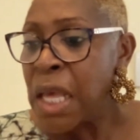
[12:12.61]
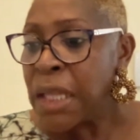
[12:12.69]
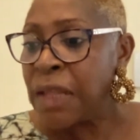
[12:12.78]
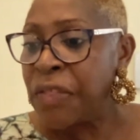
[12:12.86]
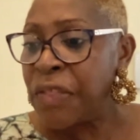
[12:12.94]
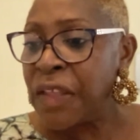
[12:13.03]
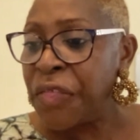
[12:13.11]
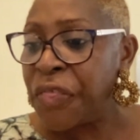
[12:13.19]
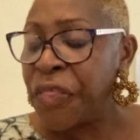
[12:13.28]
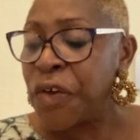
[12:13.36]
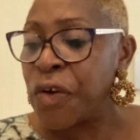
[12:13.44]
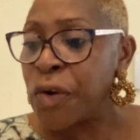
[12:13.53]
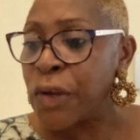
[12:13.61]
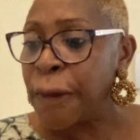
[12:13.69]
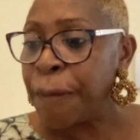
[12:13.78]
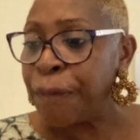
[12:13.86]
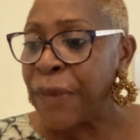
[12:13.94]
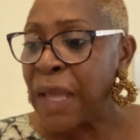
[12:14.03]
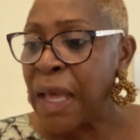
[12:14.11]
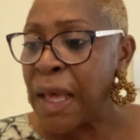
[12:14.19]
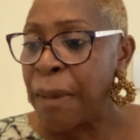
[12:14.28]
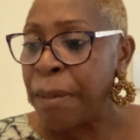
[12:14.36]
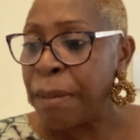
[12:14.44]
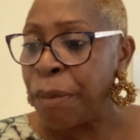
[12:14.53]
The third
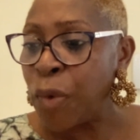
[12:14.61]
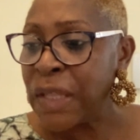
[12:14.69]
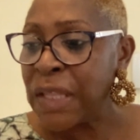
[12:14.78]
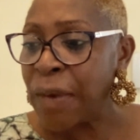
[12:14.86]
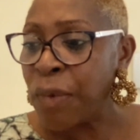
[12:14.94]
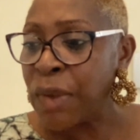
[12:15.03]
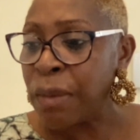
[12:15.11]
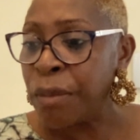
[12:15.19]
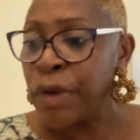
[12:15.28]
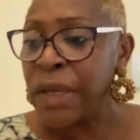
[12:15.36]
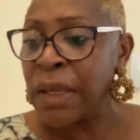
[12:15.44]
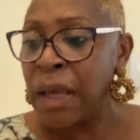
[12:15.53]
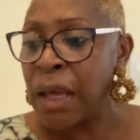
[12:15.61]
point I want to bring